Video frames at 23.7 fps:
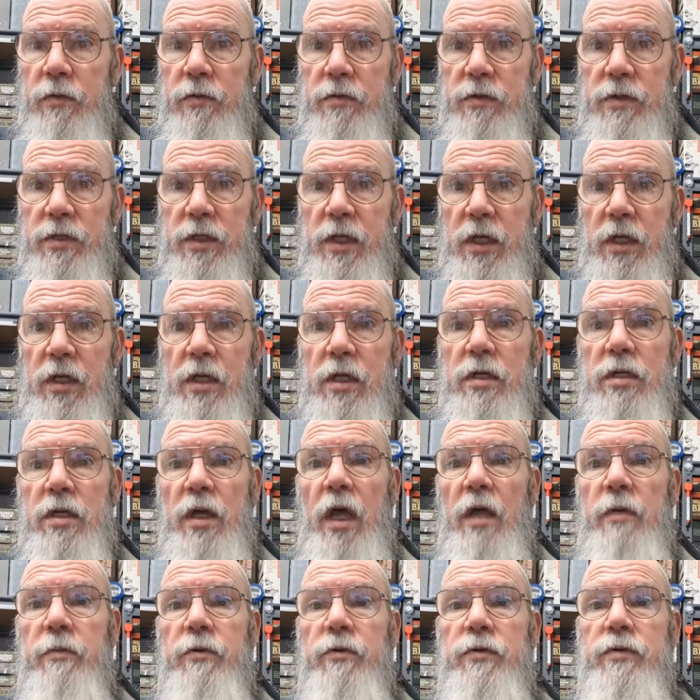skinny
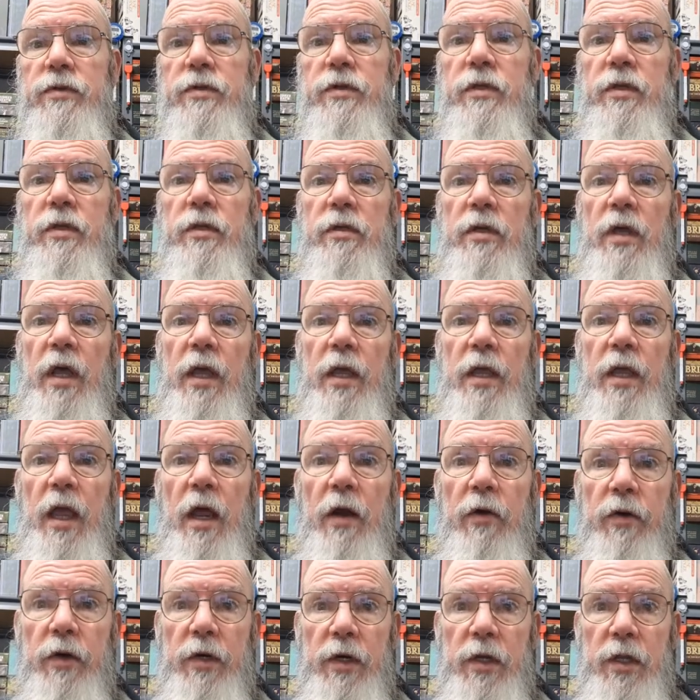tables that are
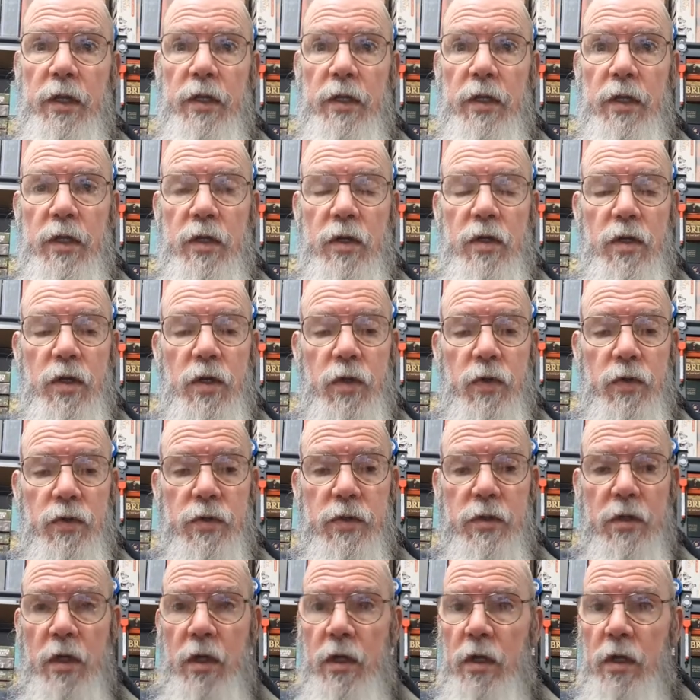currently in use.